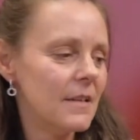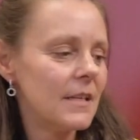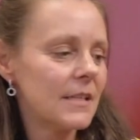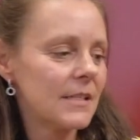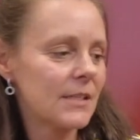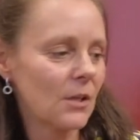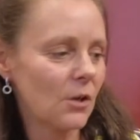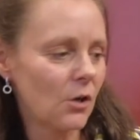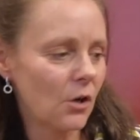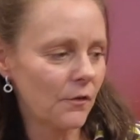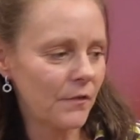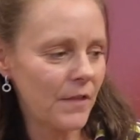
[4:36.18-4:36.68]

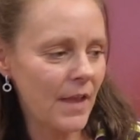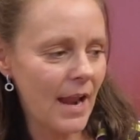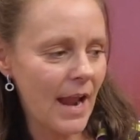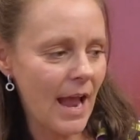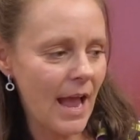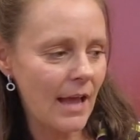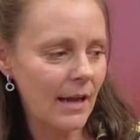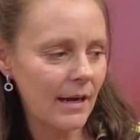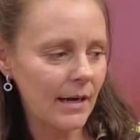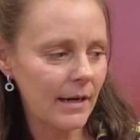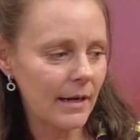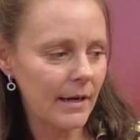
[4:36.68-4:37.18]
So they
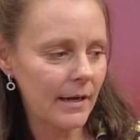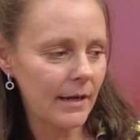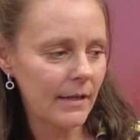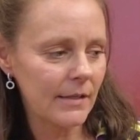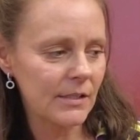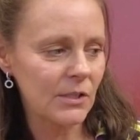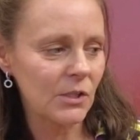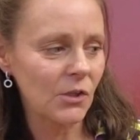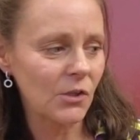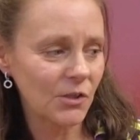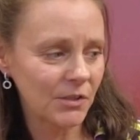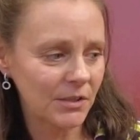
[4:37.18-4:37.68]
are
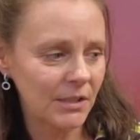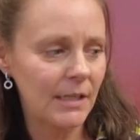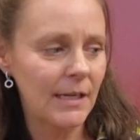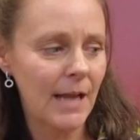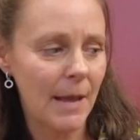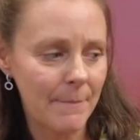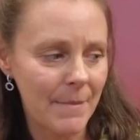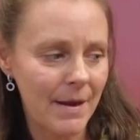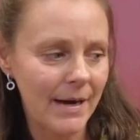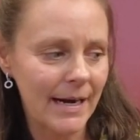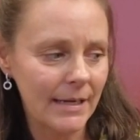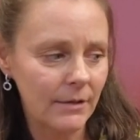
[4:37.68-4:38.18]
soaked in
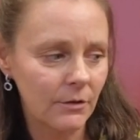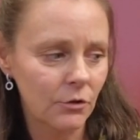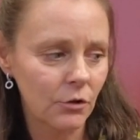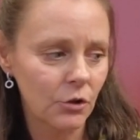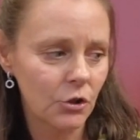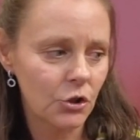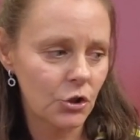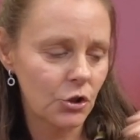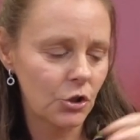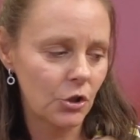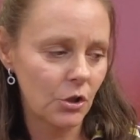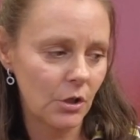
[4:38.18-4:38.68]
amaretto
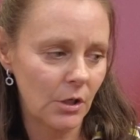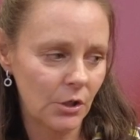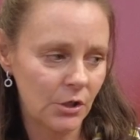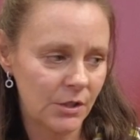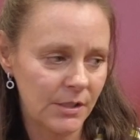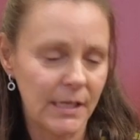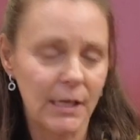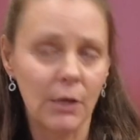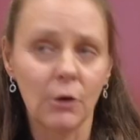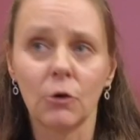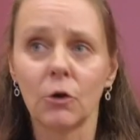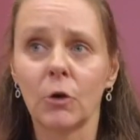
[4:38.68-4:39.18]

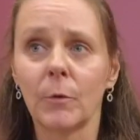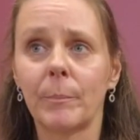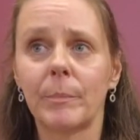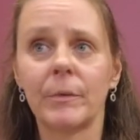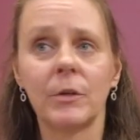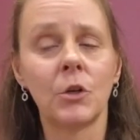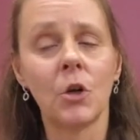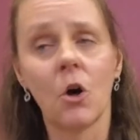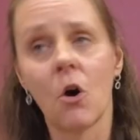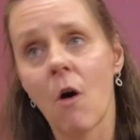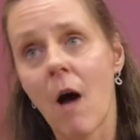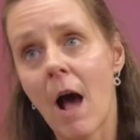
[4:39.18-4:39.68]
syrup,
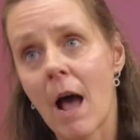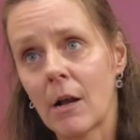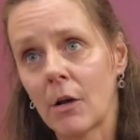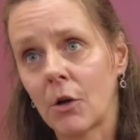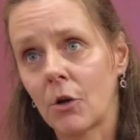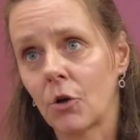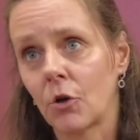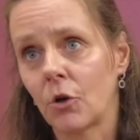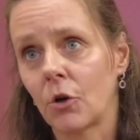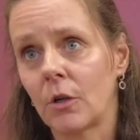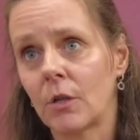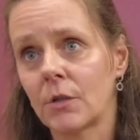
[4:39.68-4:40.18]
no
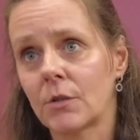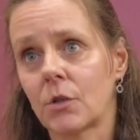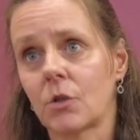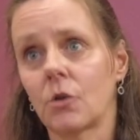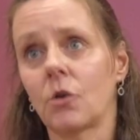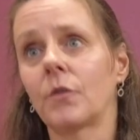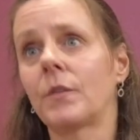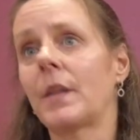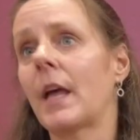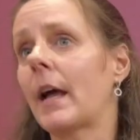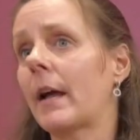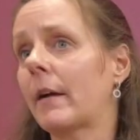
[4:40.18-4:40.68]
alcohol.
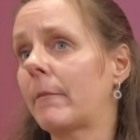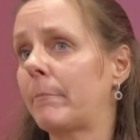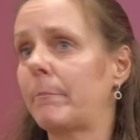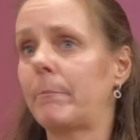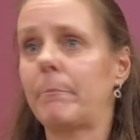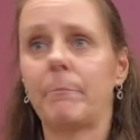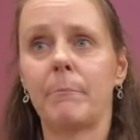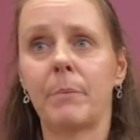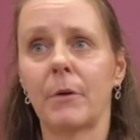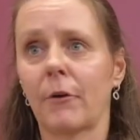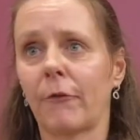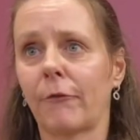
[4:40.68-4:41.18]
So they're
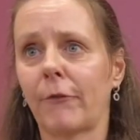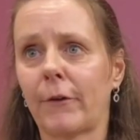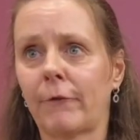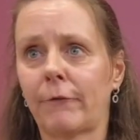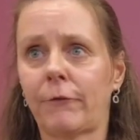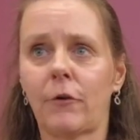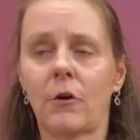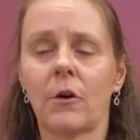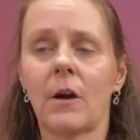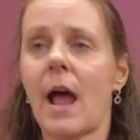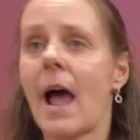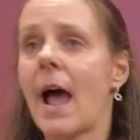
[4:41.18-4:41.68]
perfect
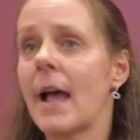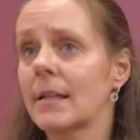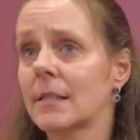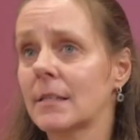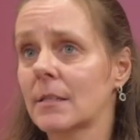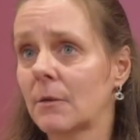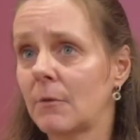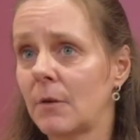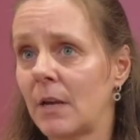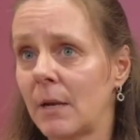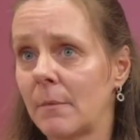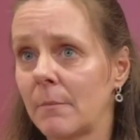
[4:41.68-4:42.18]
for
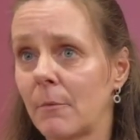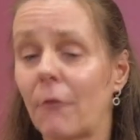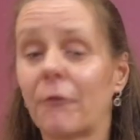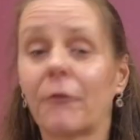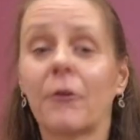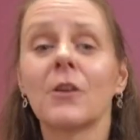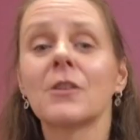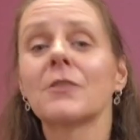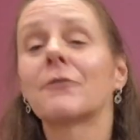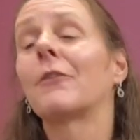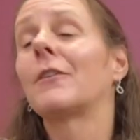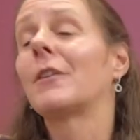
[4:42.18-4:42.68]
ice cream, of
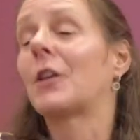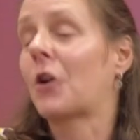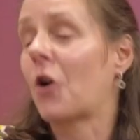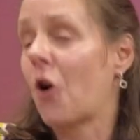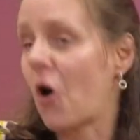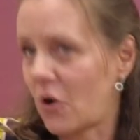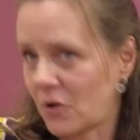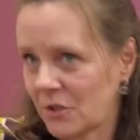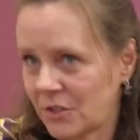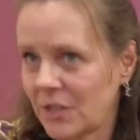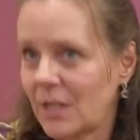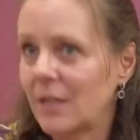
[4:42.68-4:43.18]
course for the
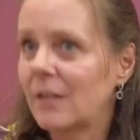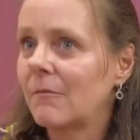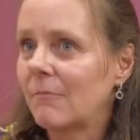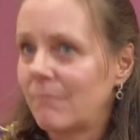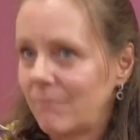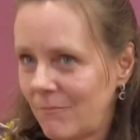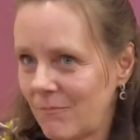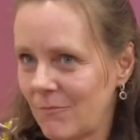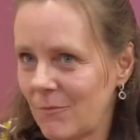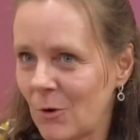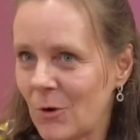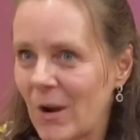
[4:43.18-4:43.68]
cocktail,
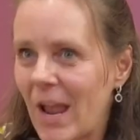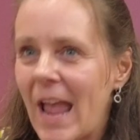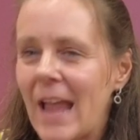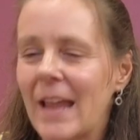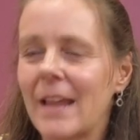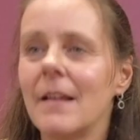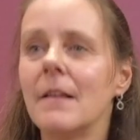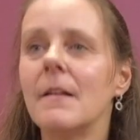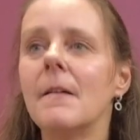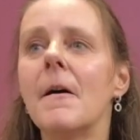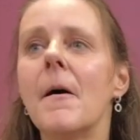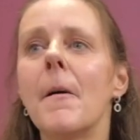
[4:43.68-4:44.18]

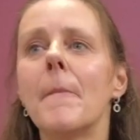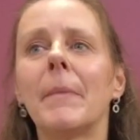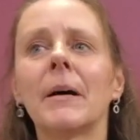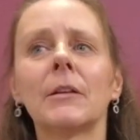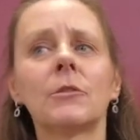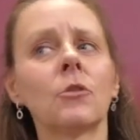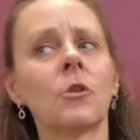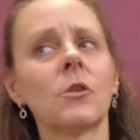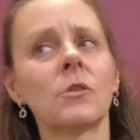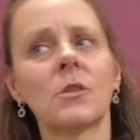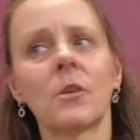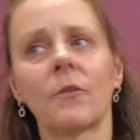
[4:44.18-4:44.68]
okay,
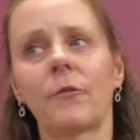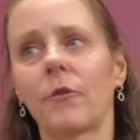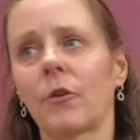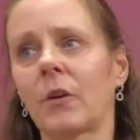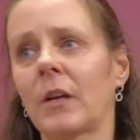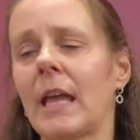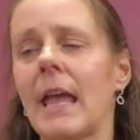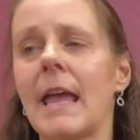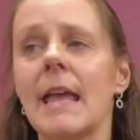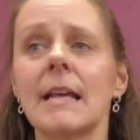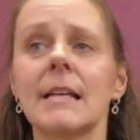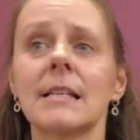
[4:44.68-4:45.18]
but also for
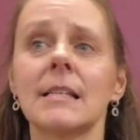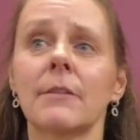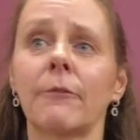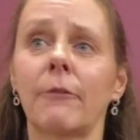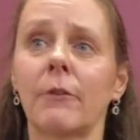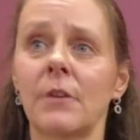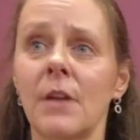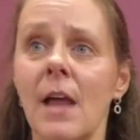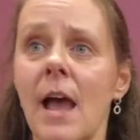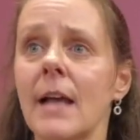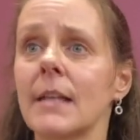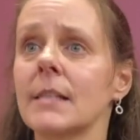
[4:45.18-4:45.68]
cakes,
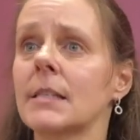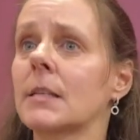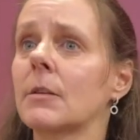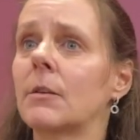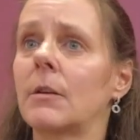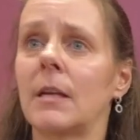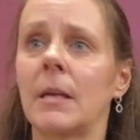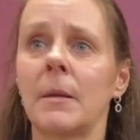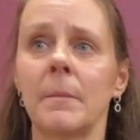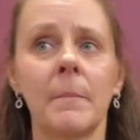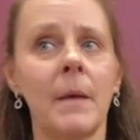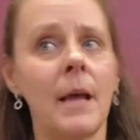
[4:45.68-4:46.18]
for the ice
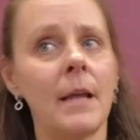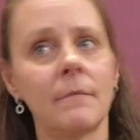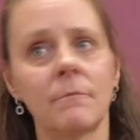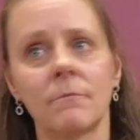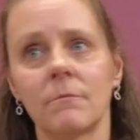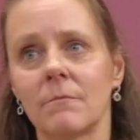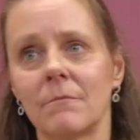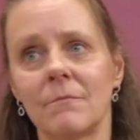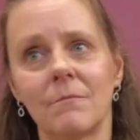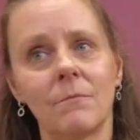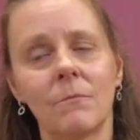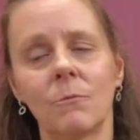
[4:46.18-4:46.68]
cream and
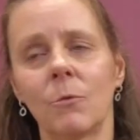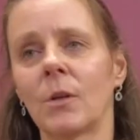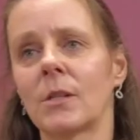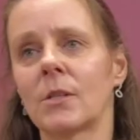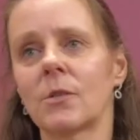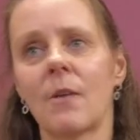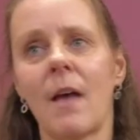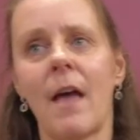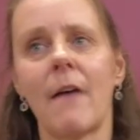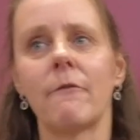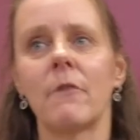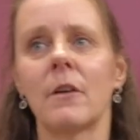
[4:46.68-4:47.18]

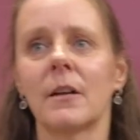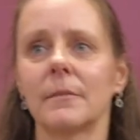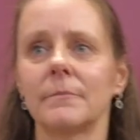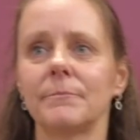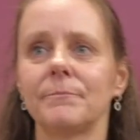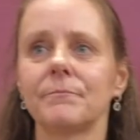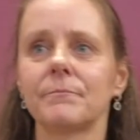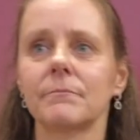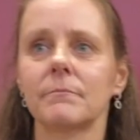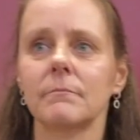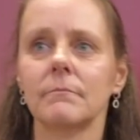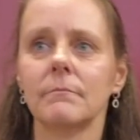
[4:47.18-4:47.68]
whatsoever.
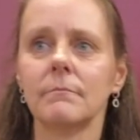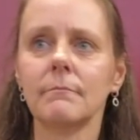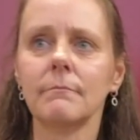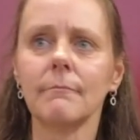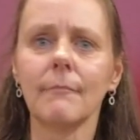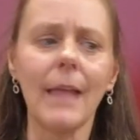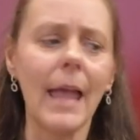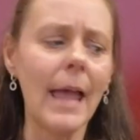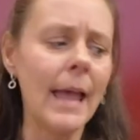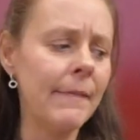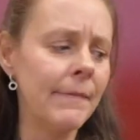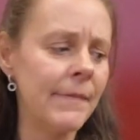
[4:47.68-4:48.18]

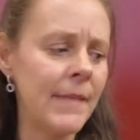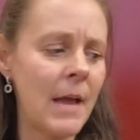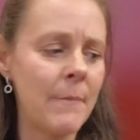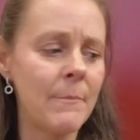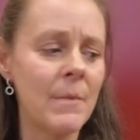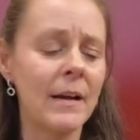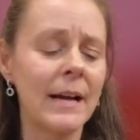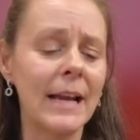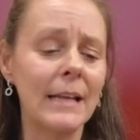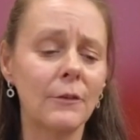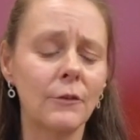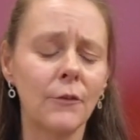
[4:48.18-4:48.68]
And the
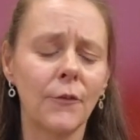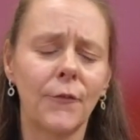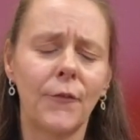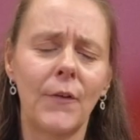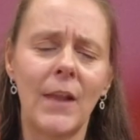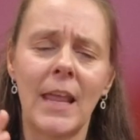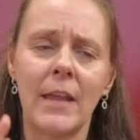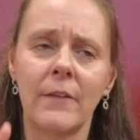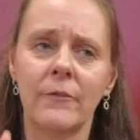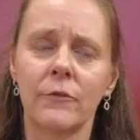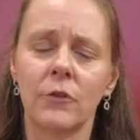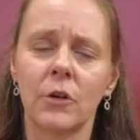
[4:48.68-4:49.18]
amaretto
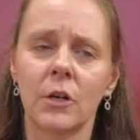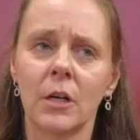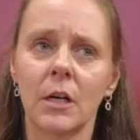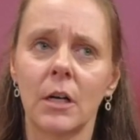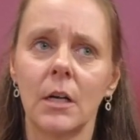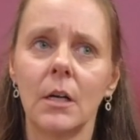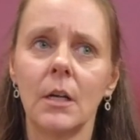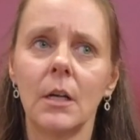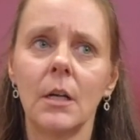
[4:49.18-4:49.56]
flavor